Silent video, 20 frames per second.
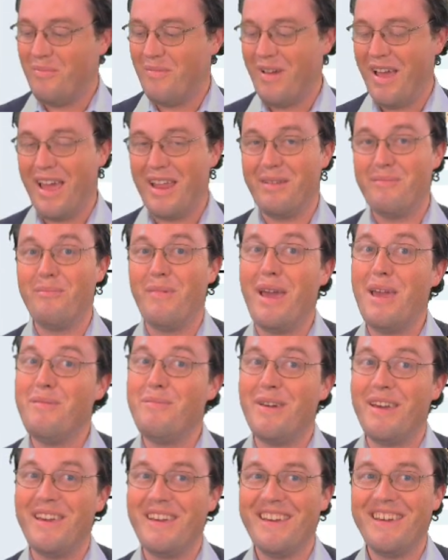And
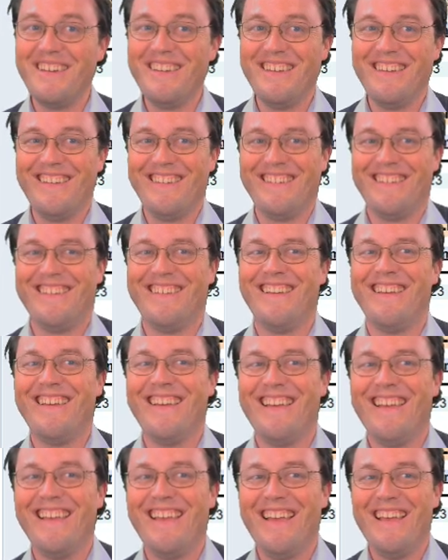maybe.
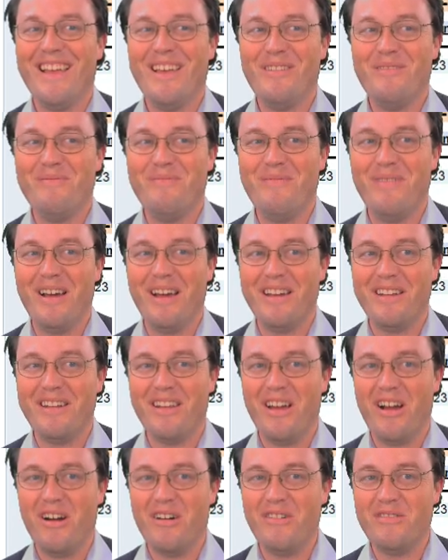But
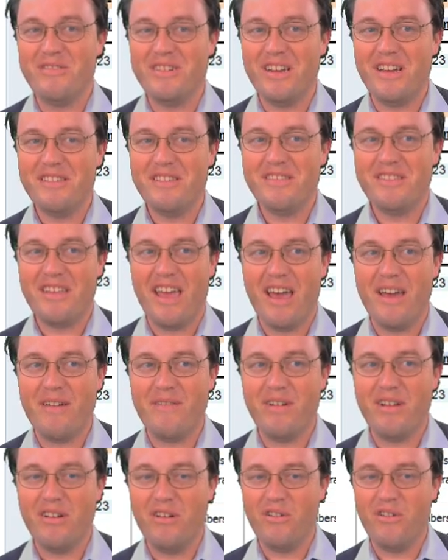I'll just have a
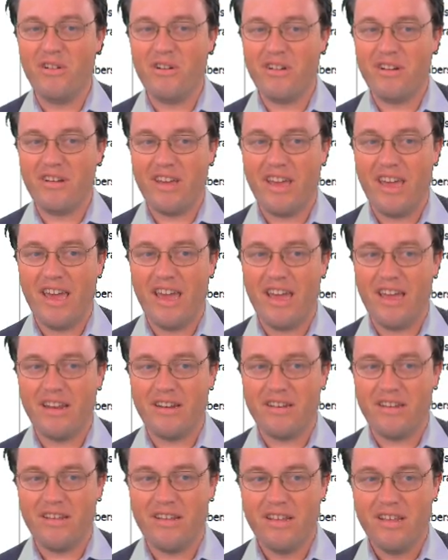look at
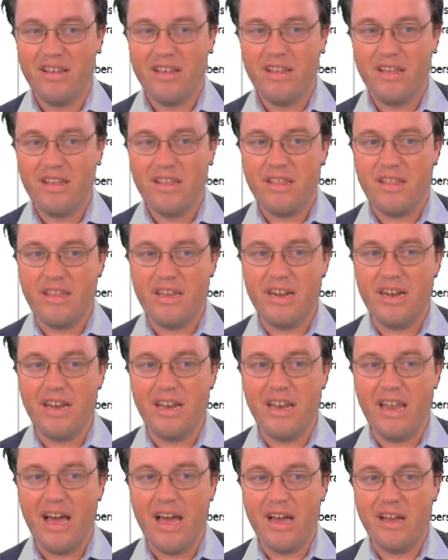the
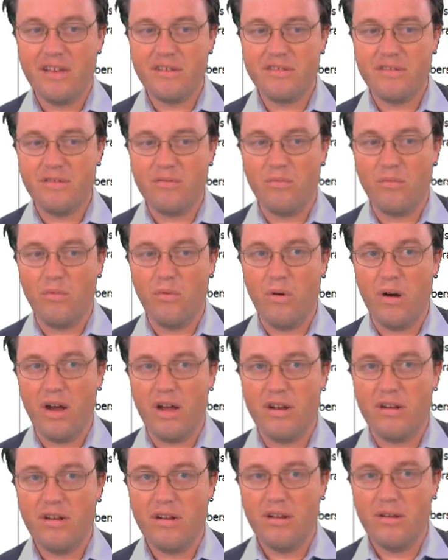last
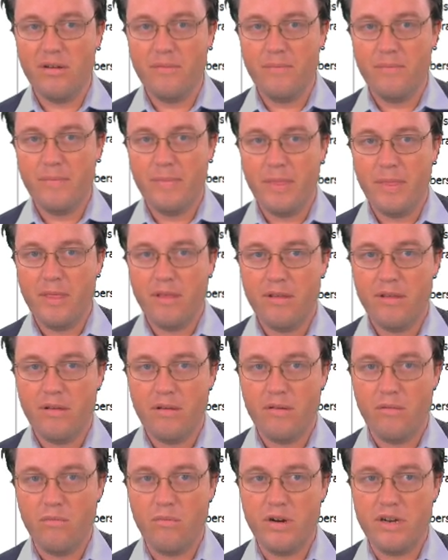one,
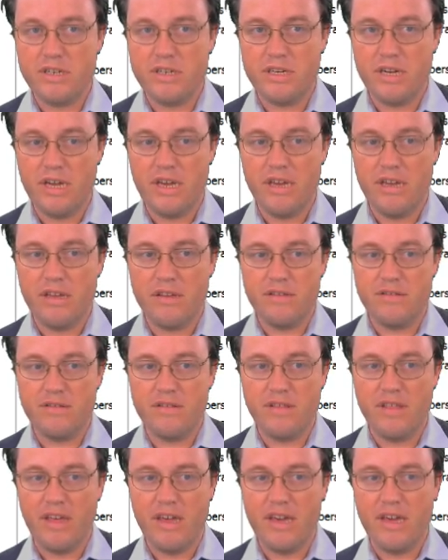which is
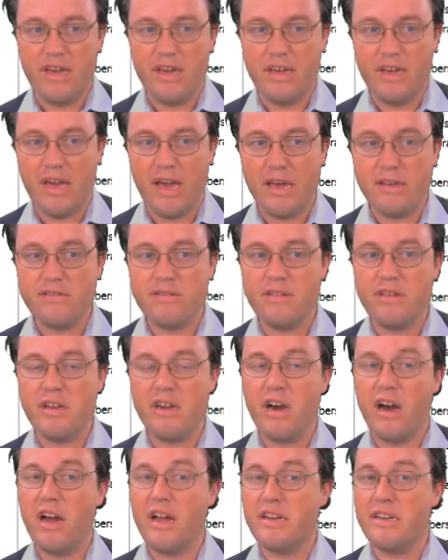the
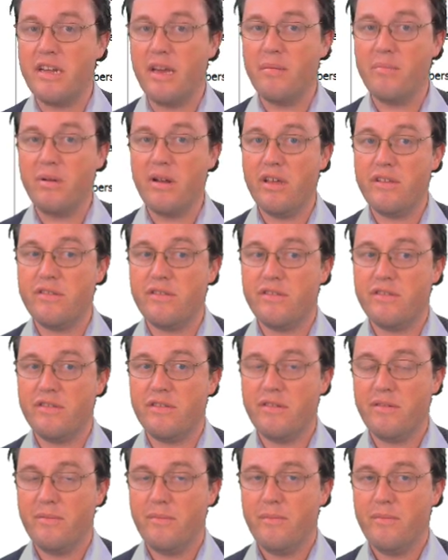SDI templates.
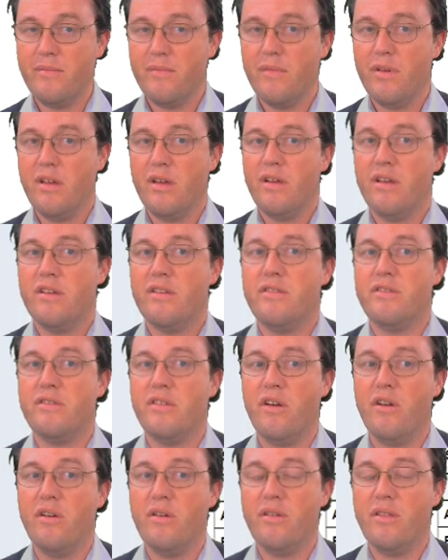
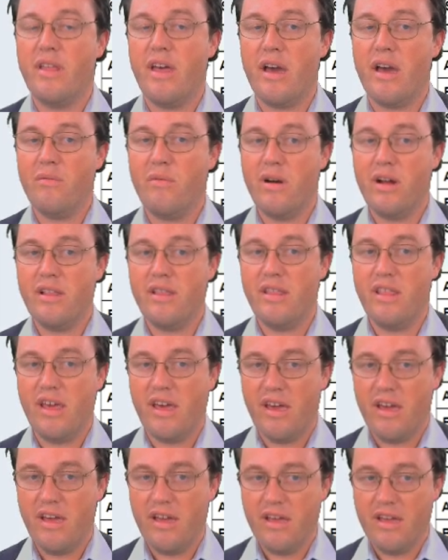So that one
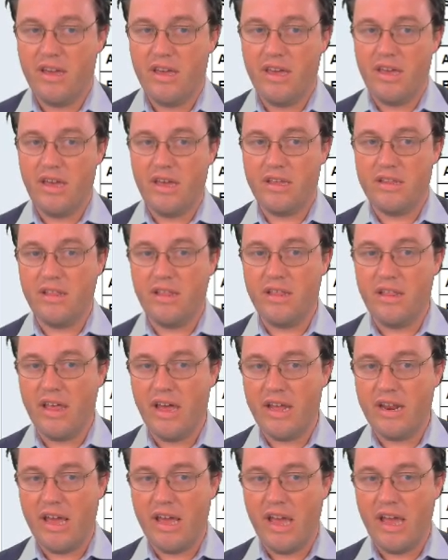there,
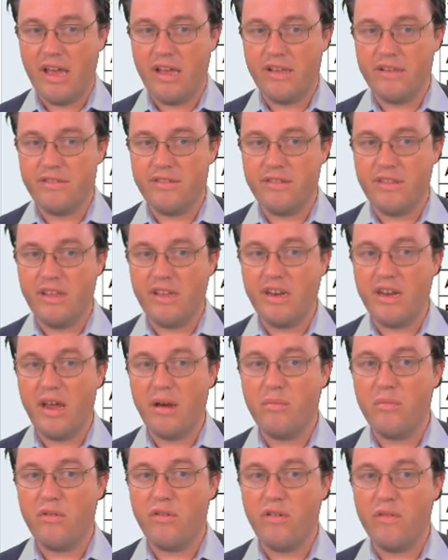that has the
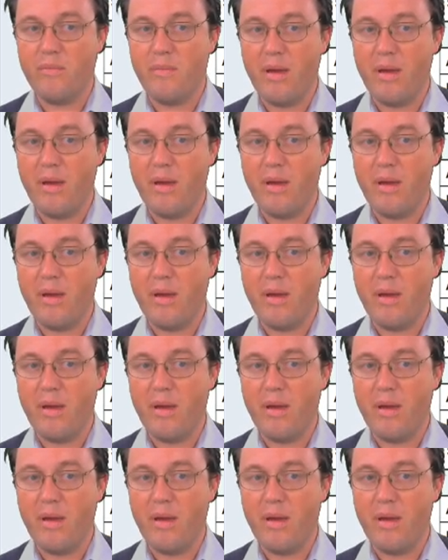number of